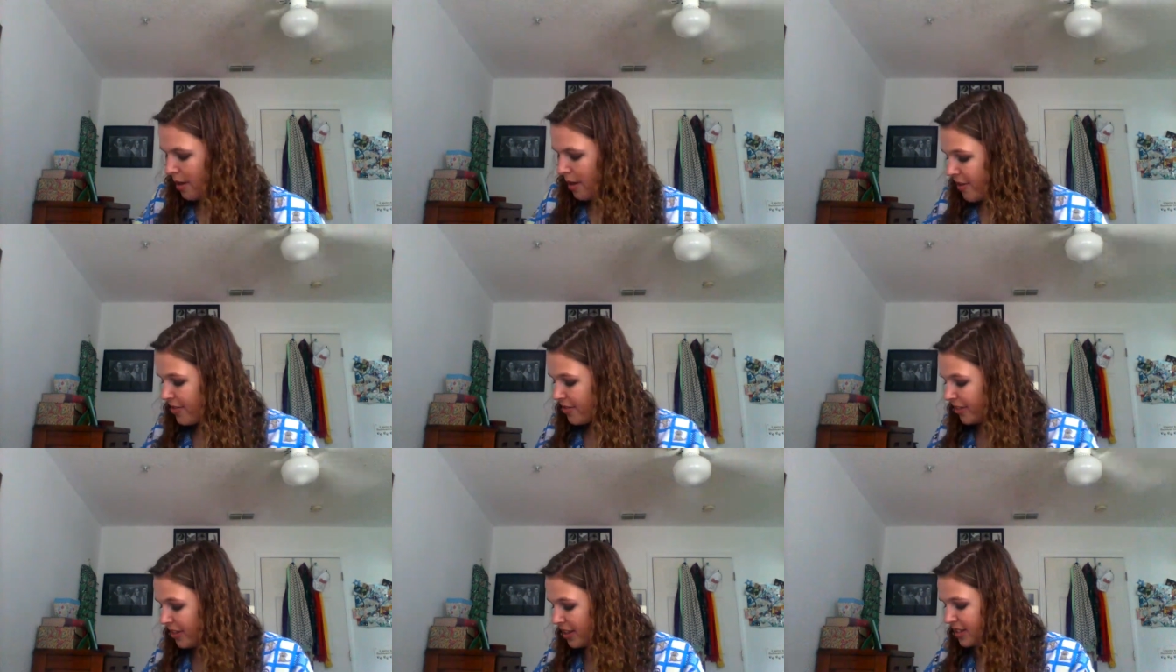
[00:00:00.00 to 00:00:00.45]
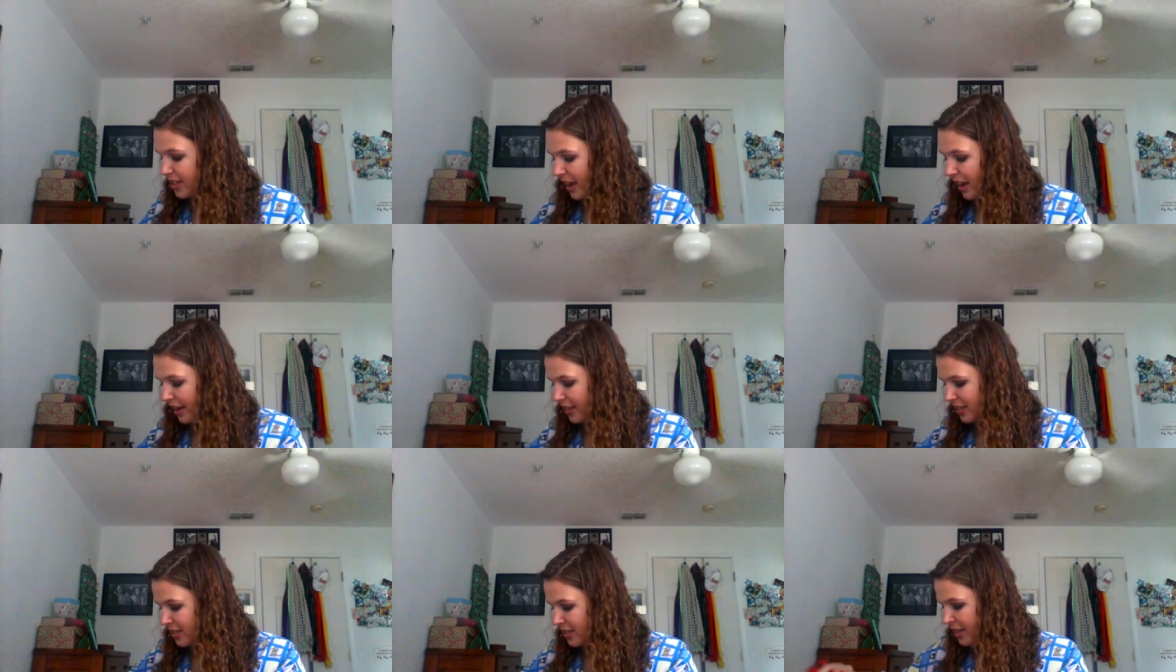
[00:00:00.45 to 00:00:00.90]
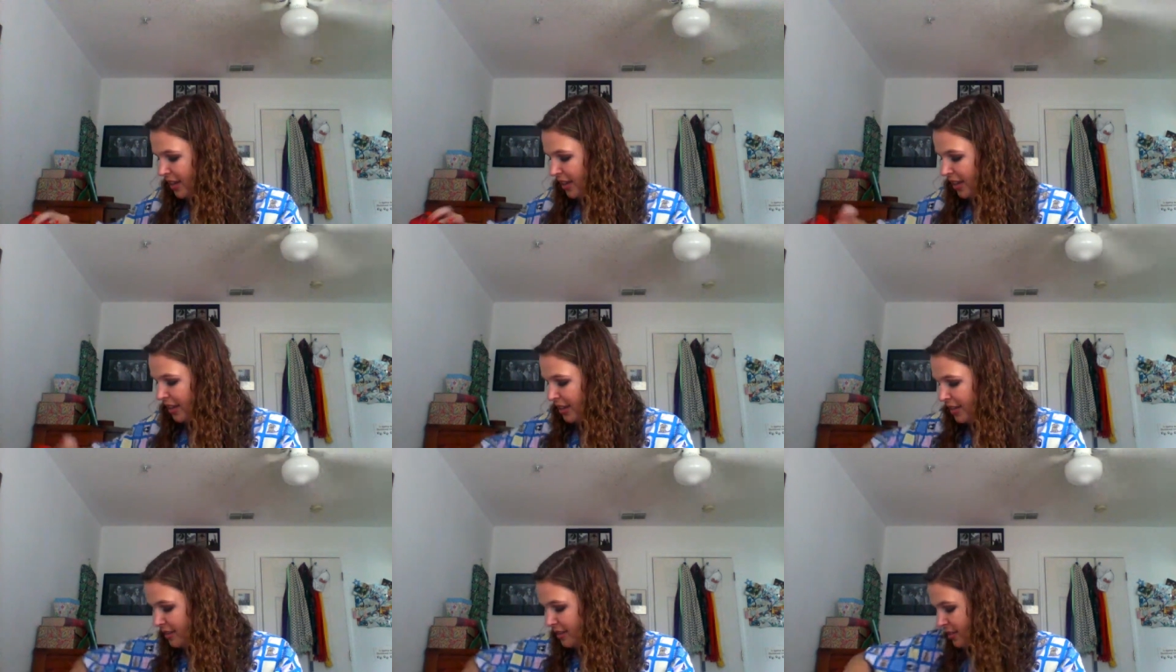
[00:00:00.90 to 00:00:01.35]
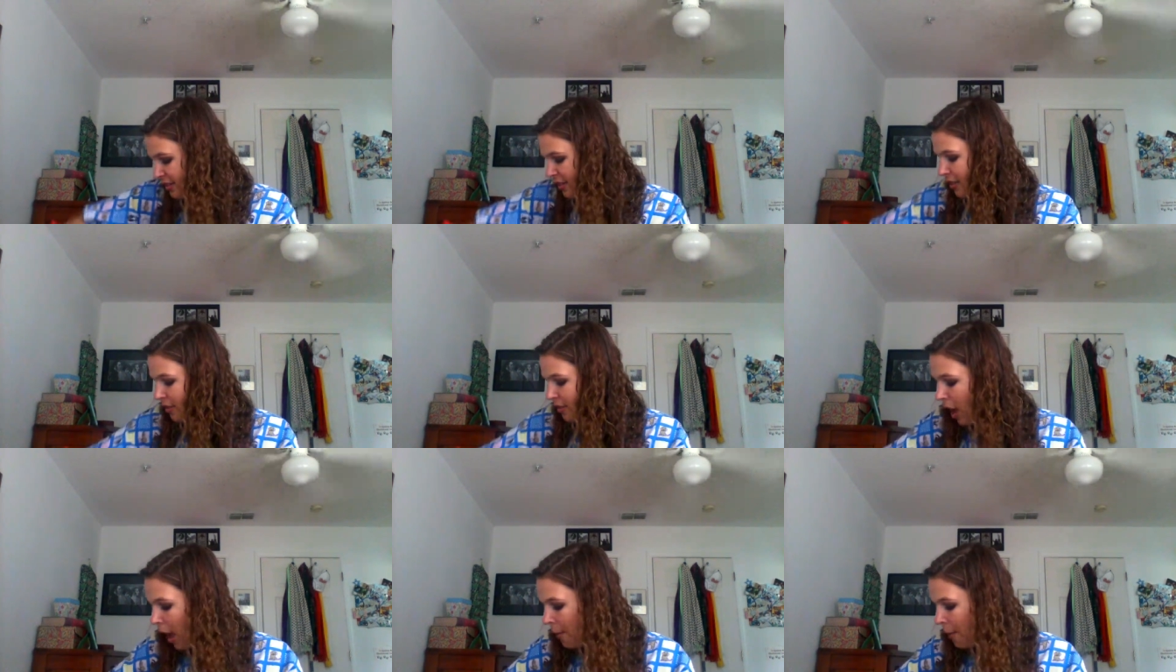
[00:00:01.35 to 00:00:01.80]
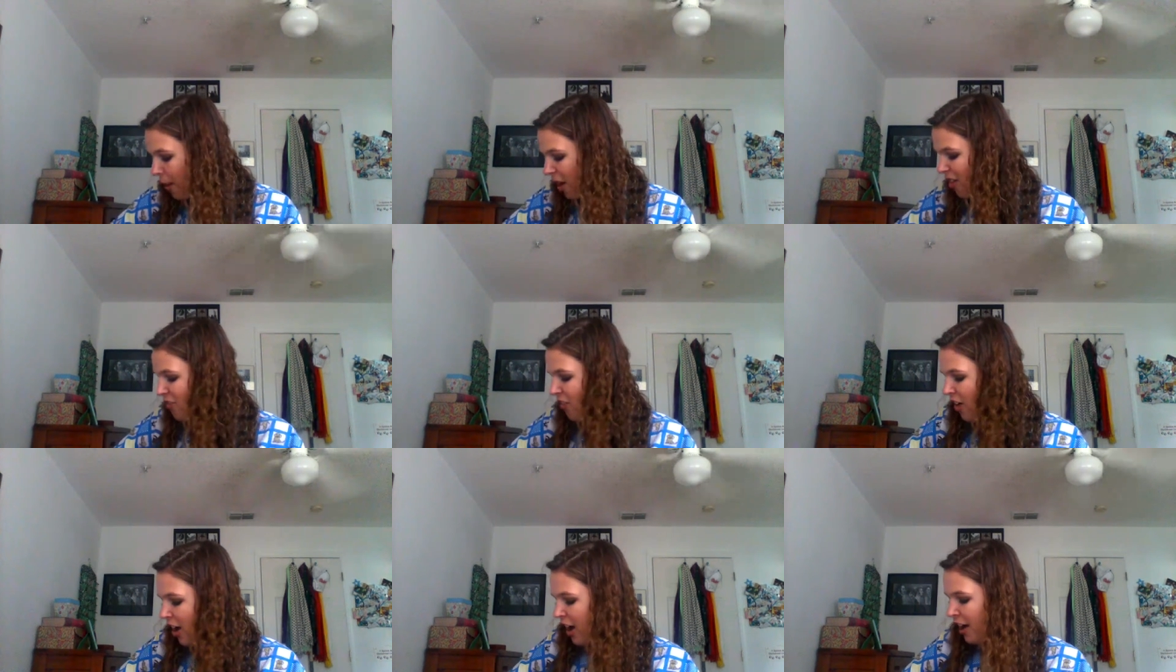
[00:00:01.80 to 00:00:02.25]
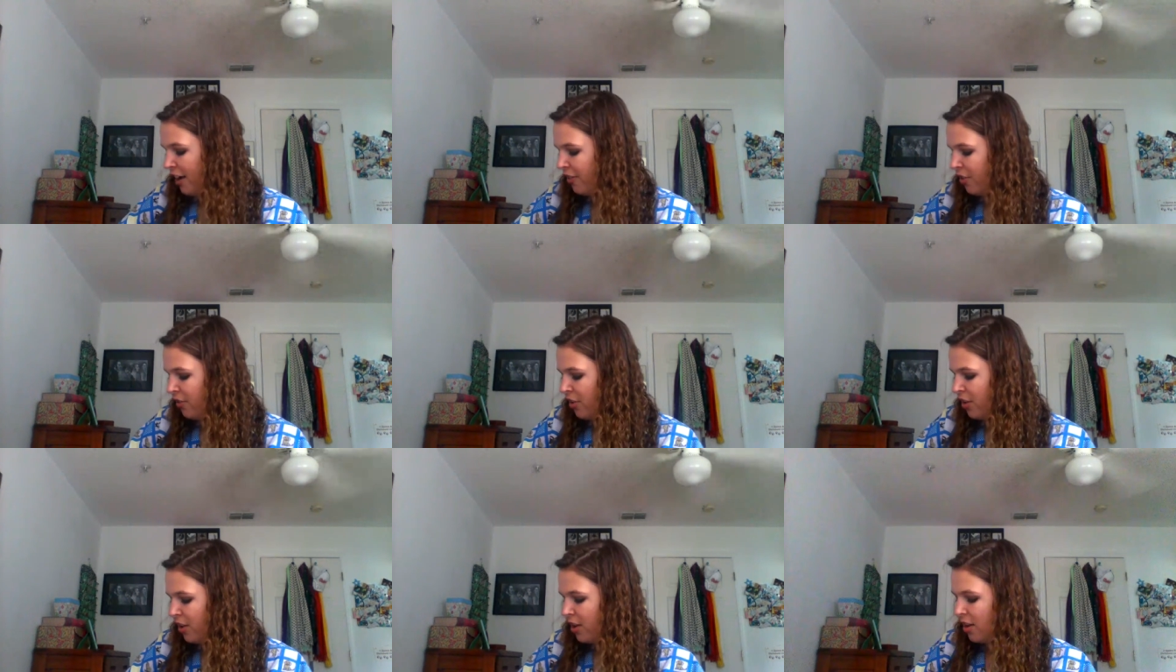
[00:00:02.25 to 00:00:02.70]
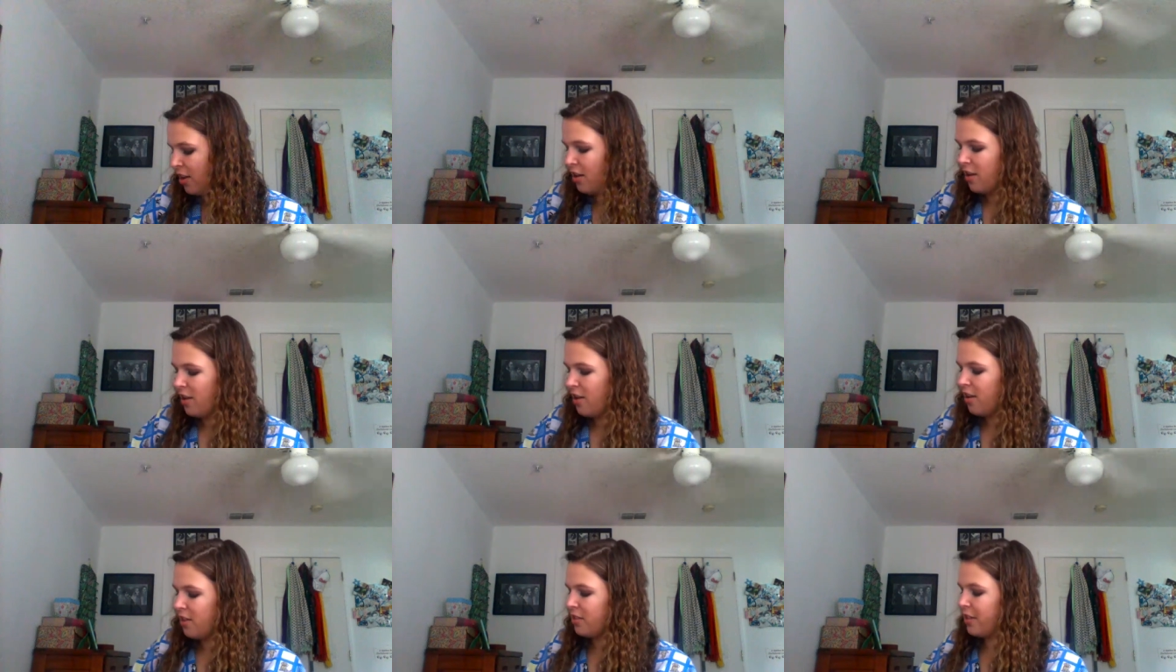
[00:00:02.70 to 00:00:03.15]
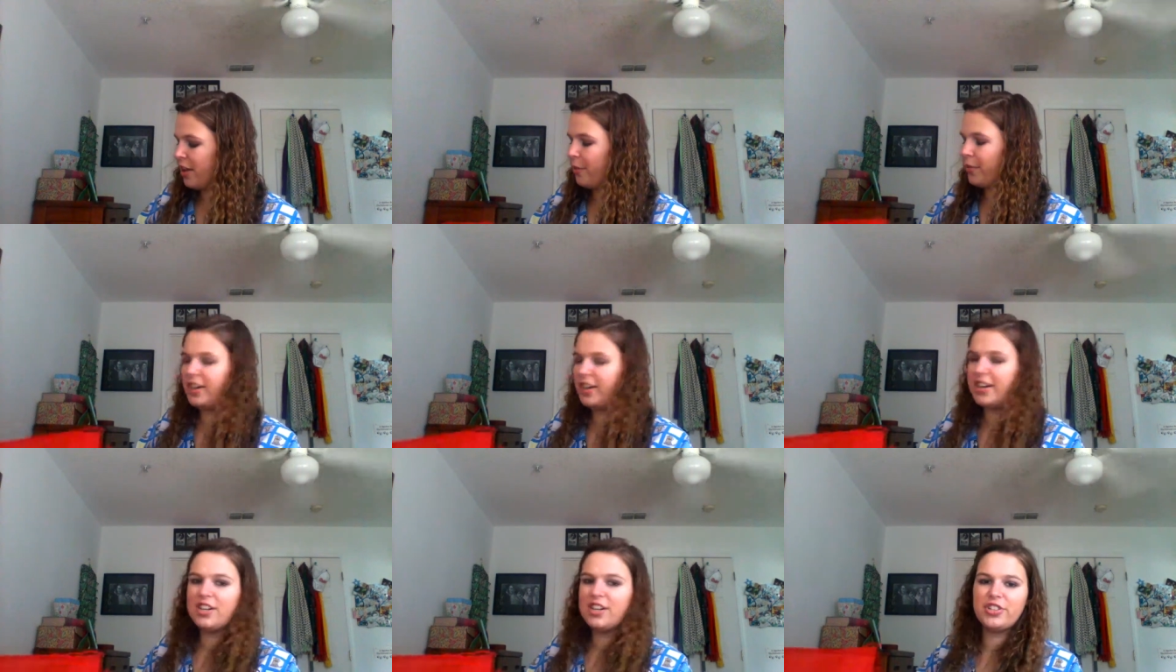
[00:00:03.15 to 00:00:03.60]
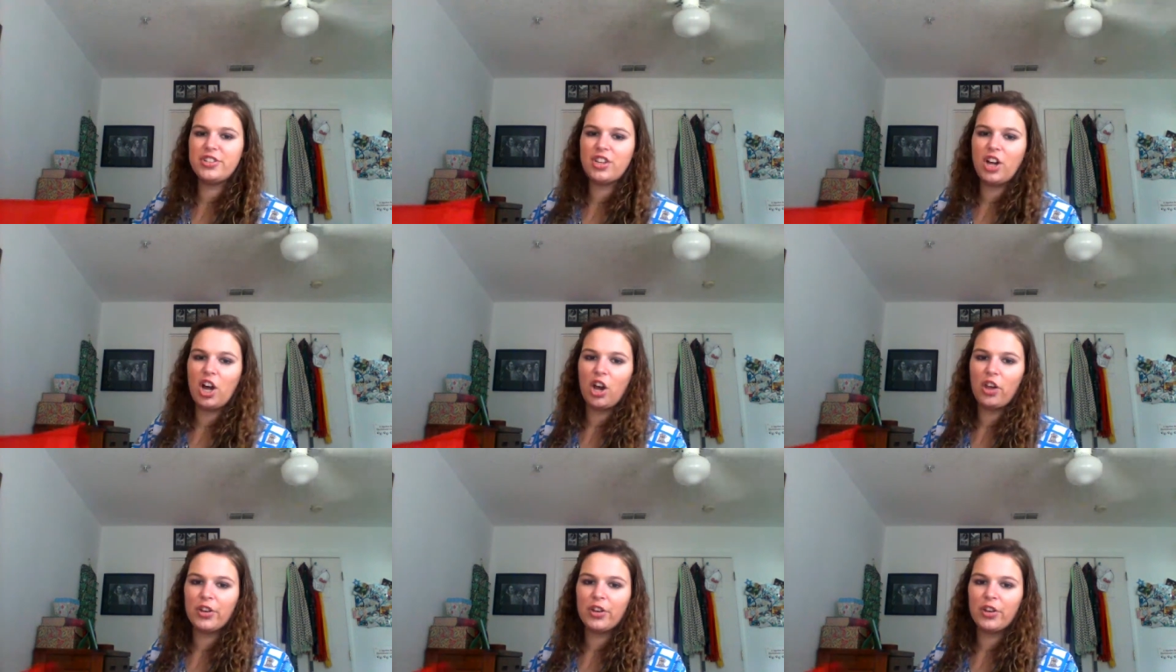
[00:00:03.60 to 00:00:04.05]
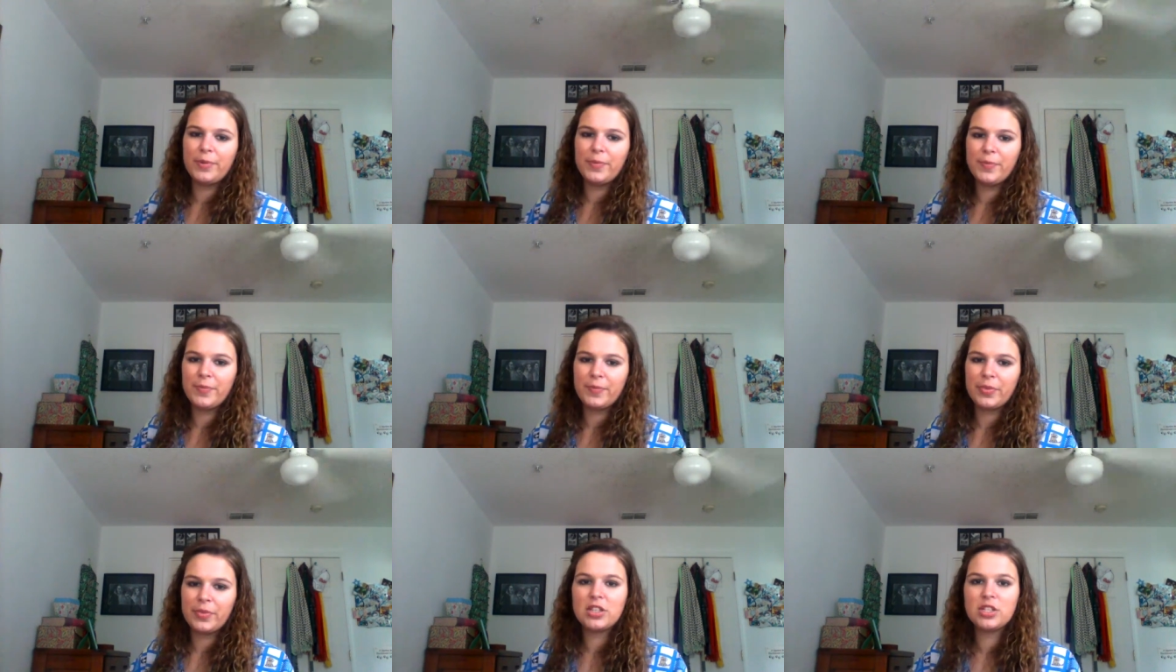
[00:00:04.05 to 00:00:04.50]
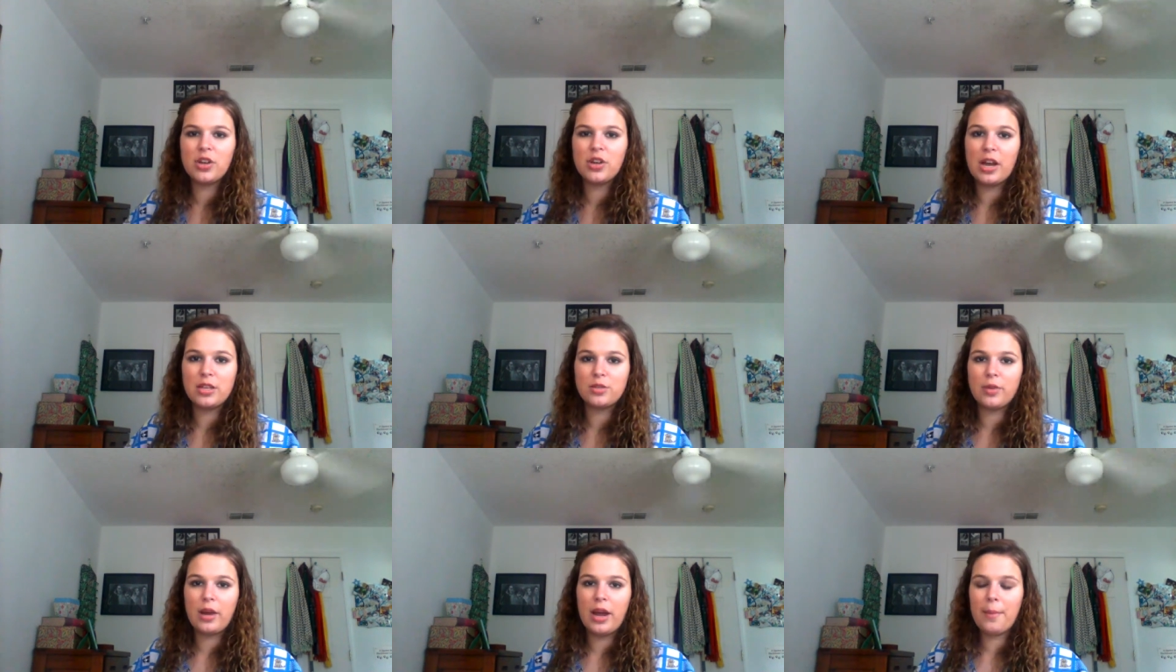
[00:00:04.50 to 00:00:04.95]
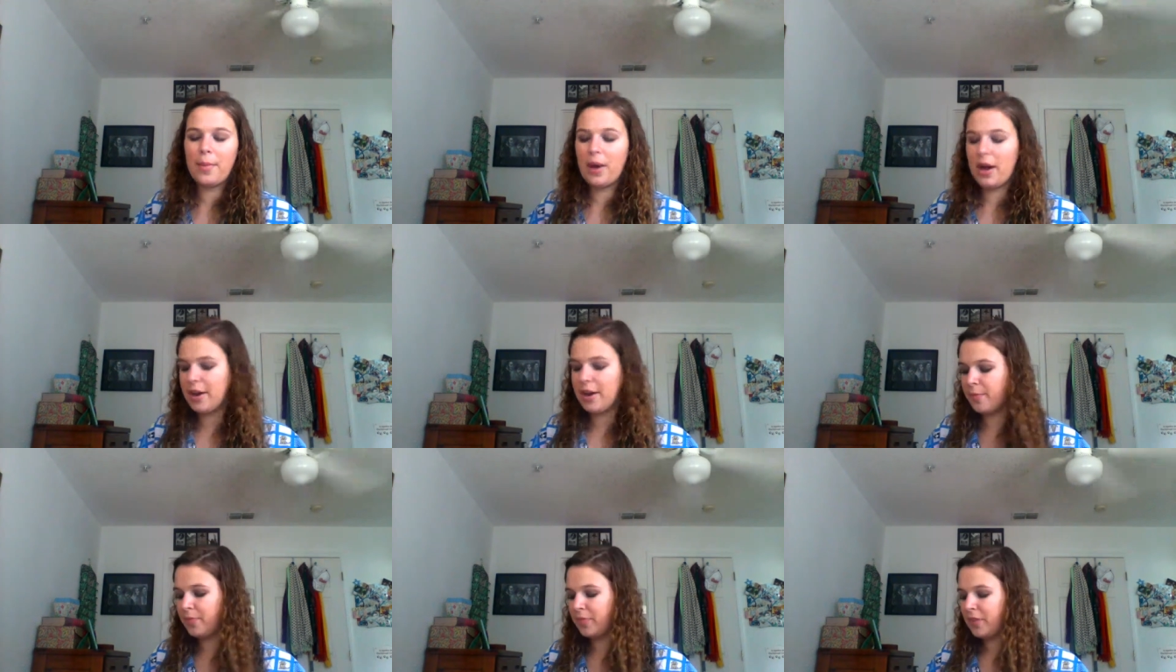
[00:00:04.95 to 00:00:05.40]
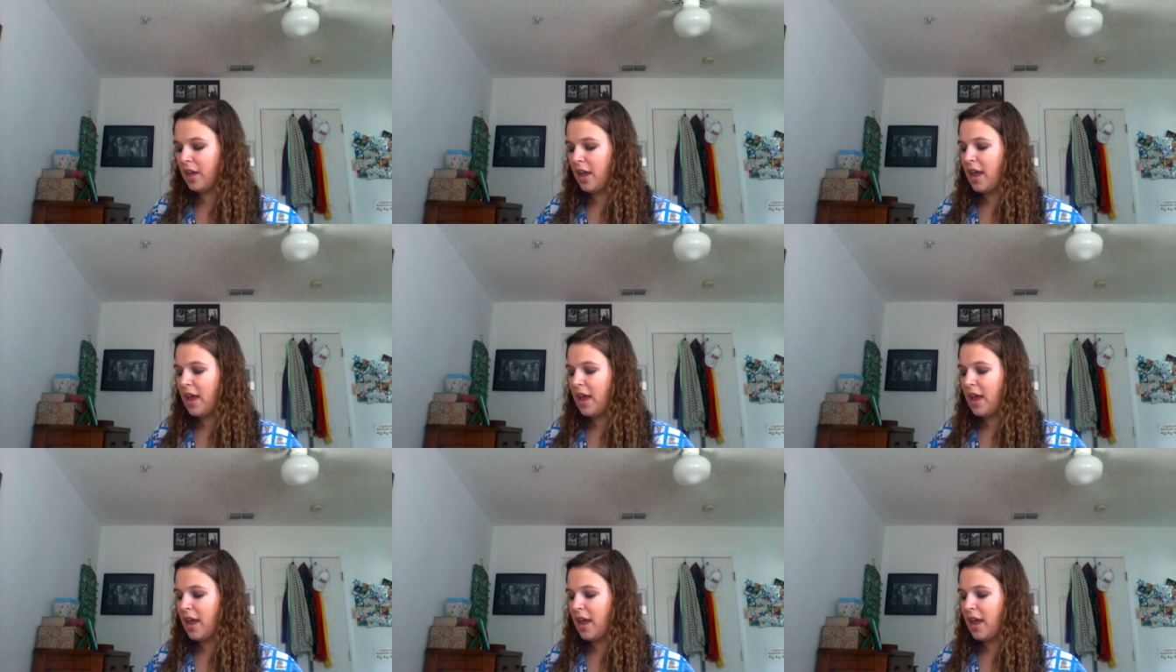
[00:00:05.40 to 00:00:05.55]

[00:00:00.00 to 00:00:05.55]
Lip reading: These next things, I bought 5. They were each a dollar, so that's why I bought them.